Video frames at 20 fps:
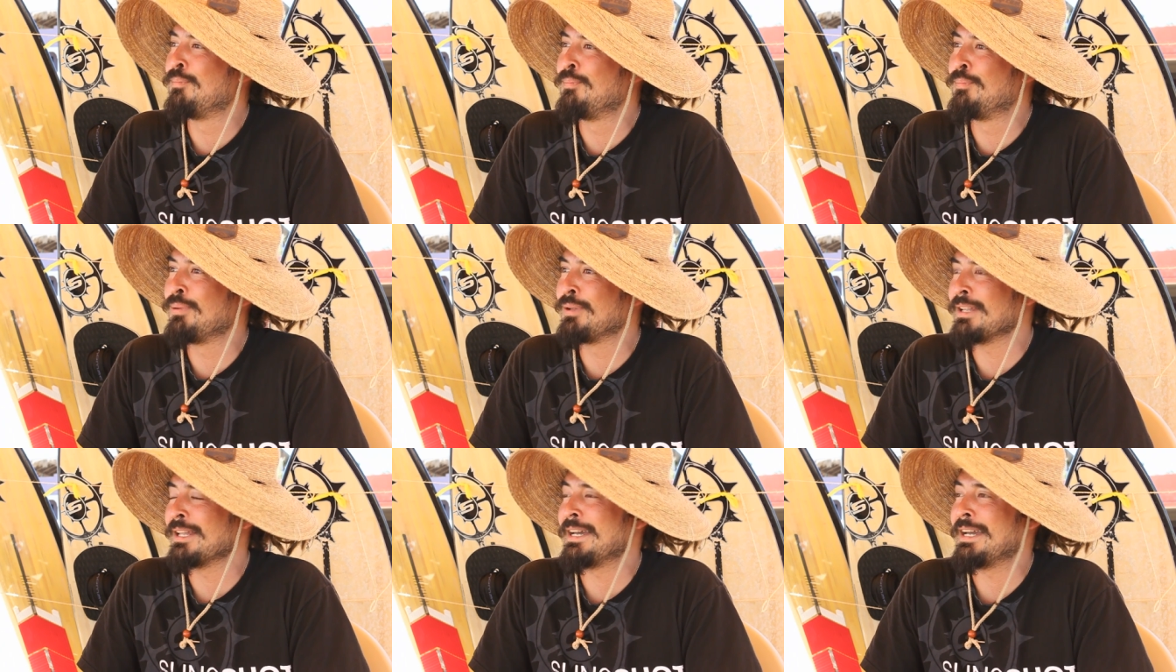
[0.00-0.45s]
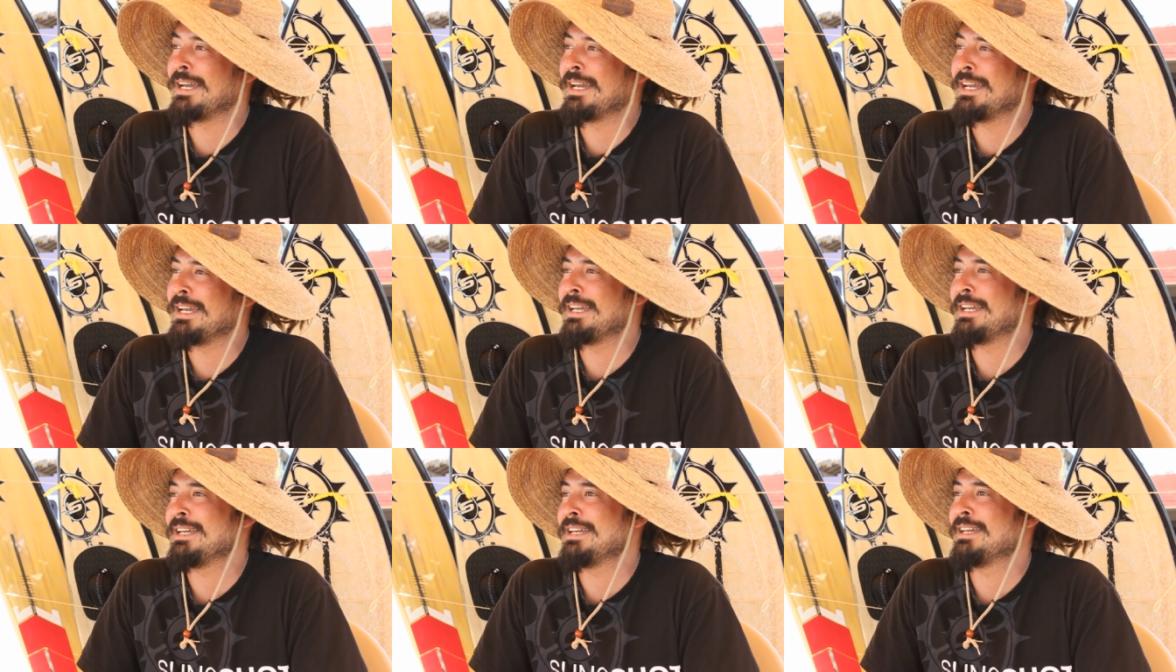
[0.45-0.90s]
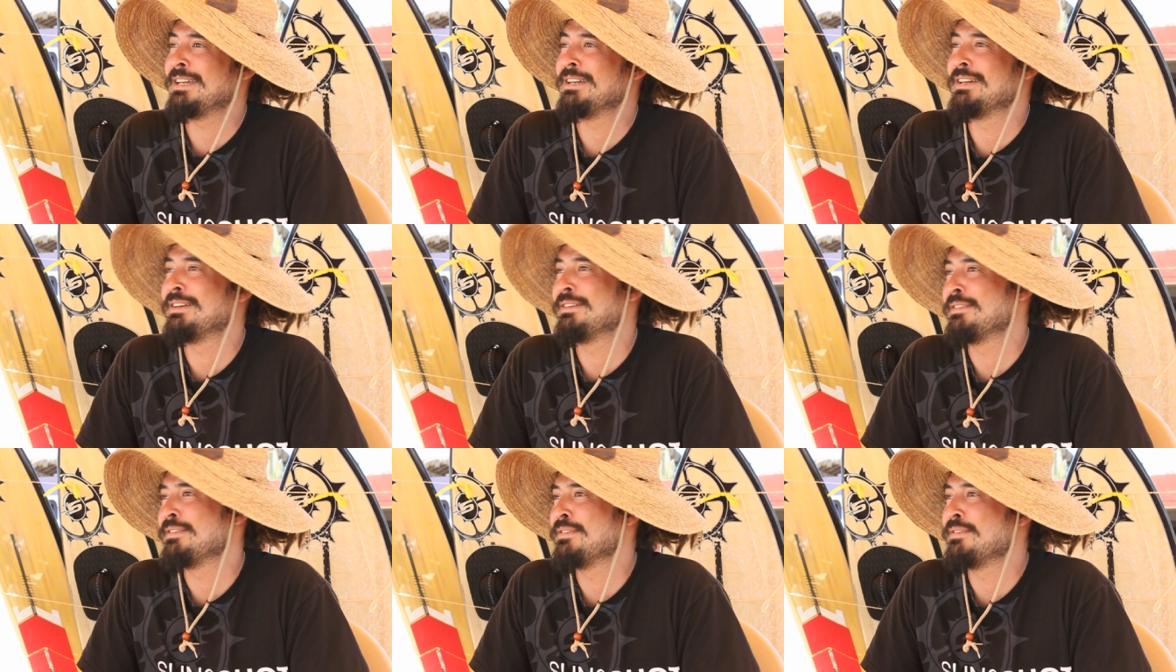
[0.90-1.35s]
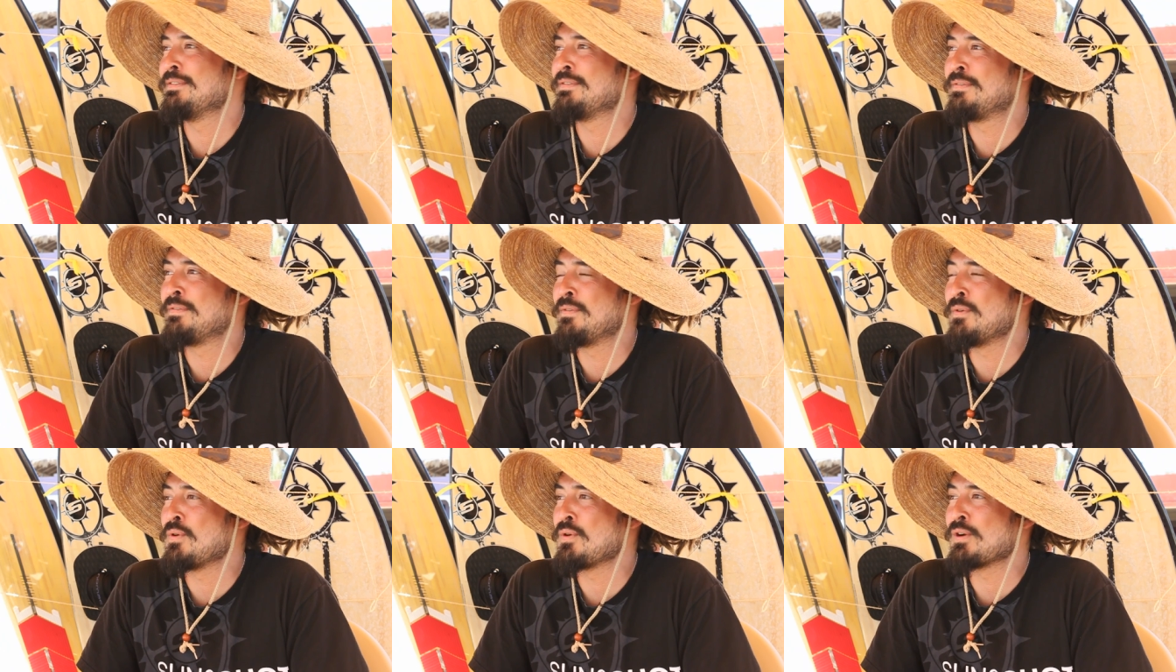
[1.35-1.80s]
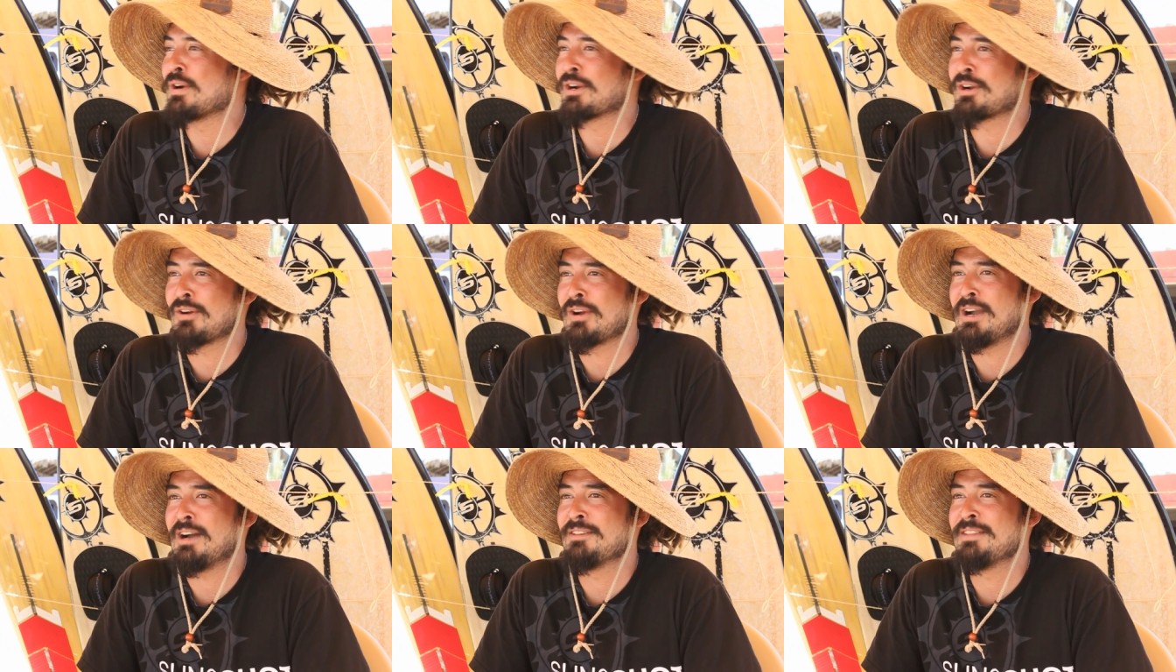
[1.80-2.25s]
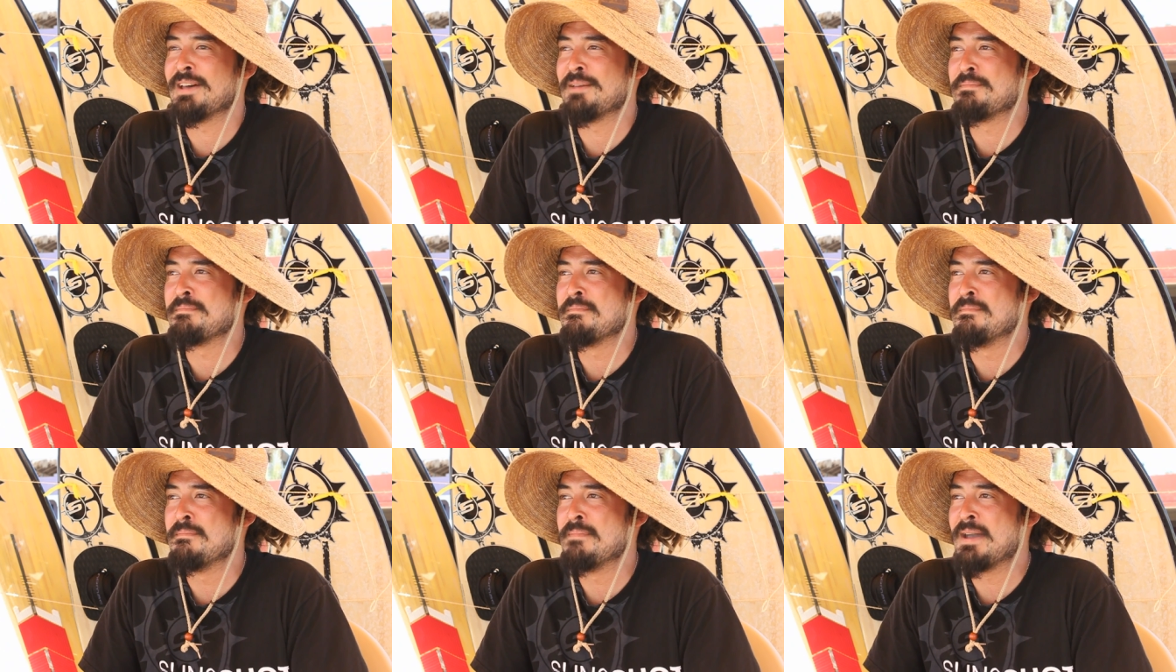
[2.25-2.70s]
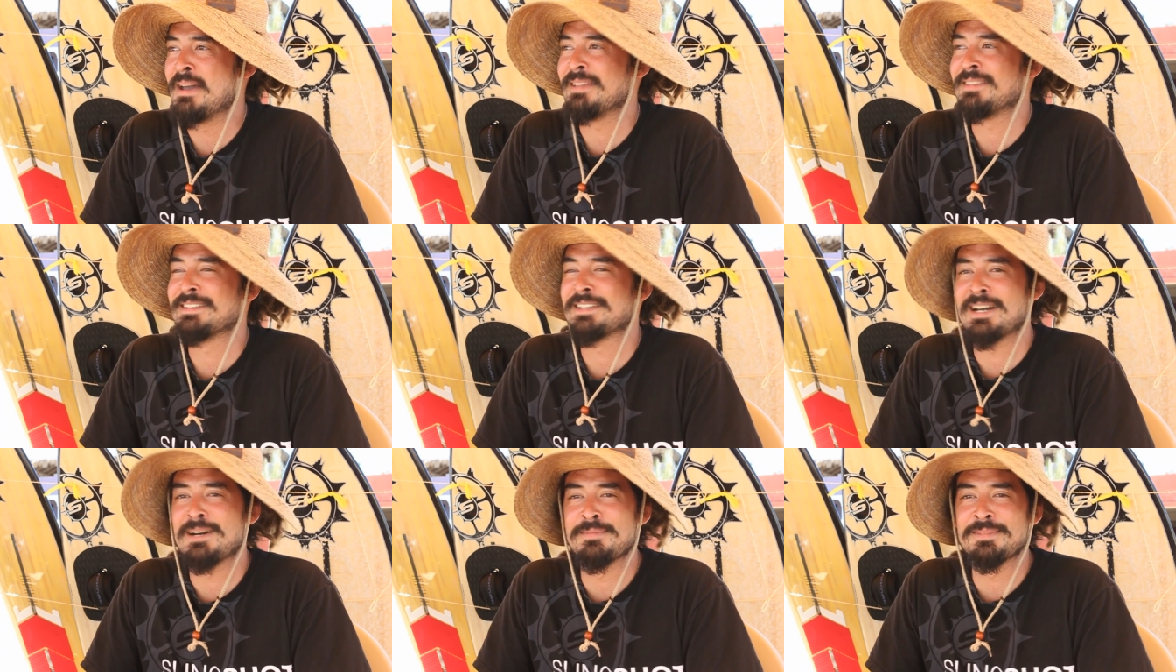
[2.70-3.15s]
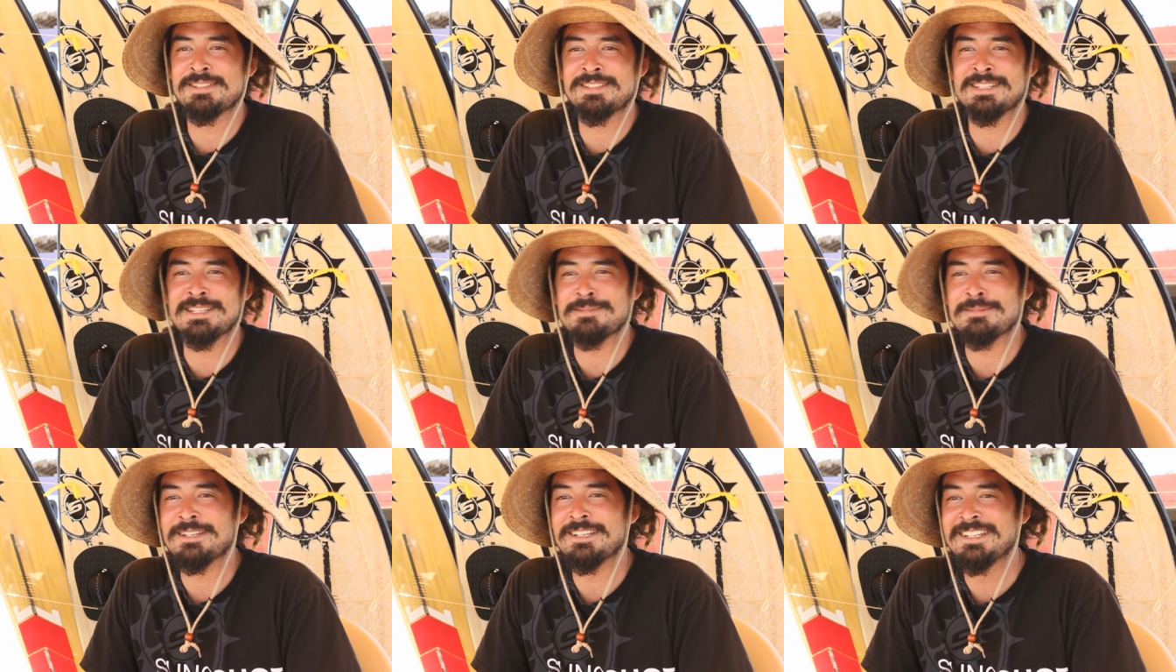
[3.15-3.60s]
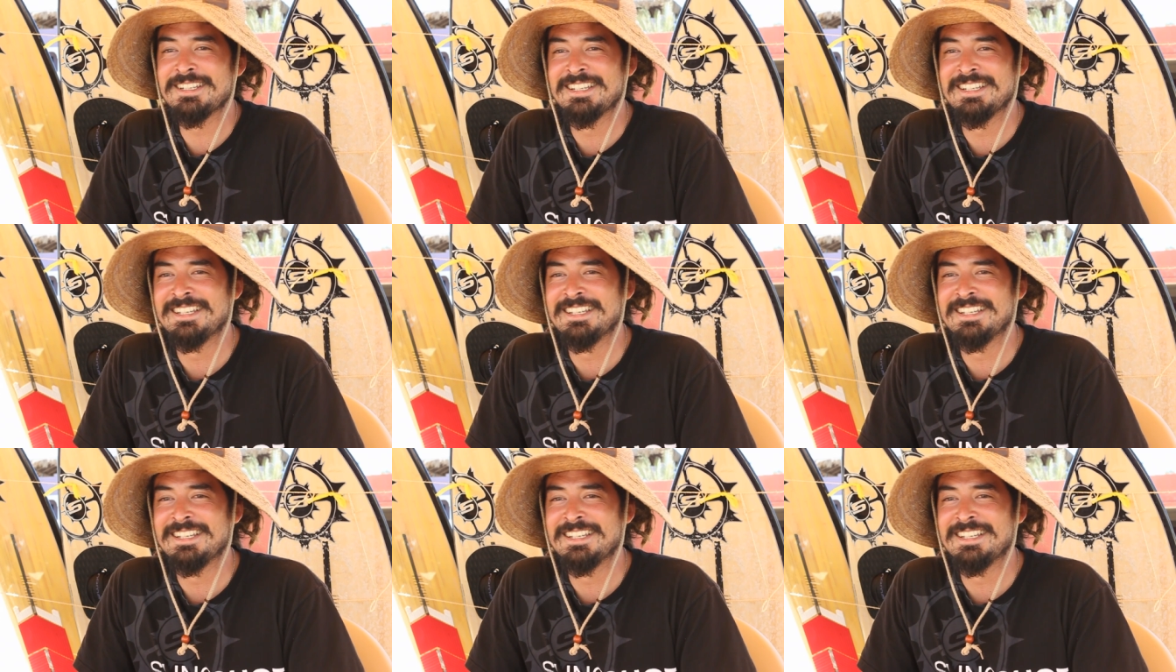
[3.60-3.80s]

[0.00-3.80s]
play for a crowd that meant to come and see me.